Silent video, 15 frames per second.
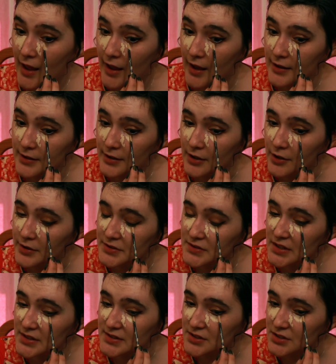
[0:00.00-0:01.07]
And you know,
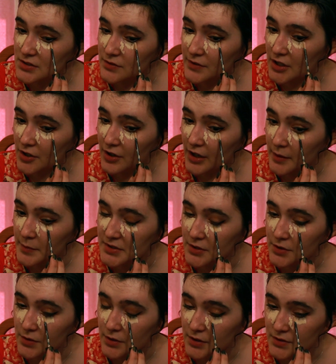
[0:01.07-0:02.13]
it's just a video game, so
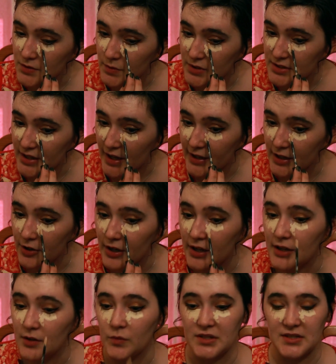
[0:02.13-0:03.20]
who knows what's accurate
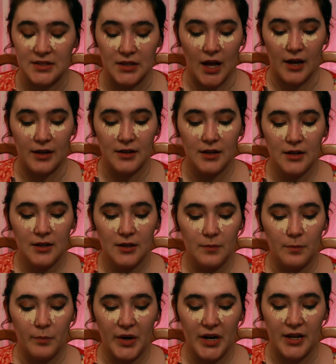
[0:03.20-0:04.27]
and what's not.
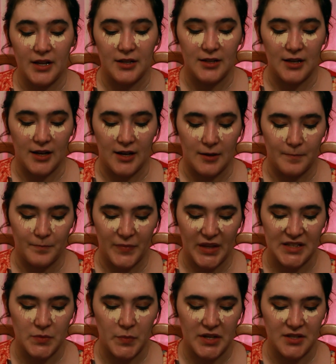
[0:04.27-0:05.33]
But
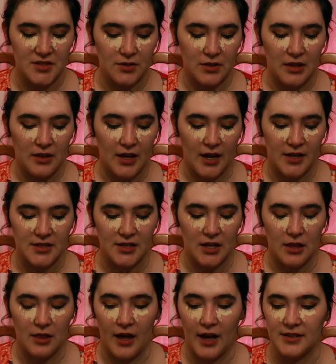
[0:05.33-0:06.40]
it's basically the
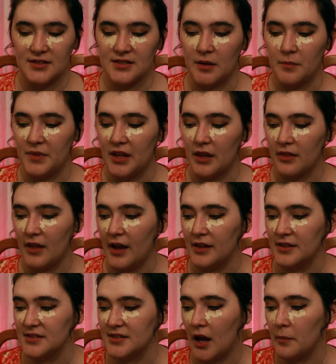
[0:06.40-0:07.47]
idea that something that
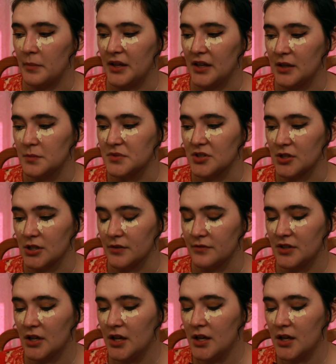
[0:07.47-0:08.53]
is not being
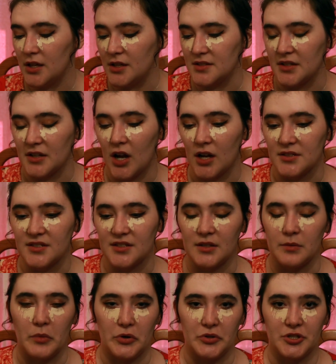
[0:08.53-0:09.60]
observed is in
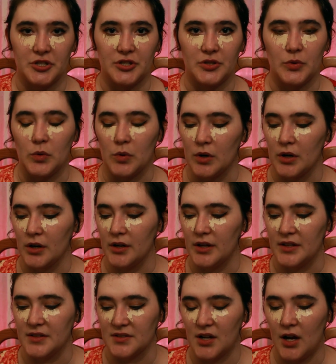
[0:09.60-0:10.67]
constant motion or
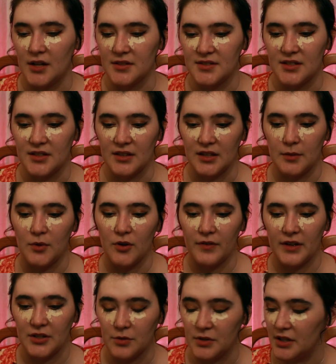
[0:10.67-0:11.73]
is constantly
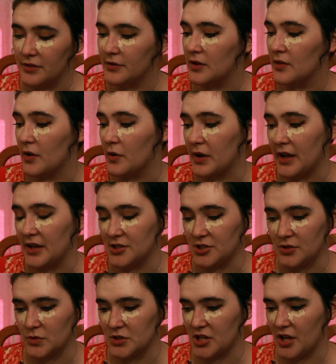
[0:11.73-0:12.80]
moving to a different
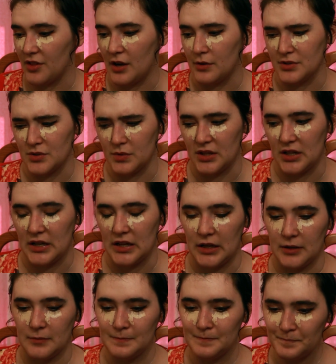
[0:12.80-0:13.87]
location, which I thought was really neat.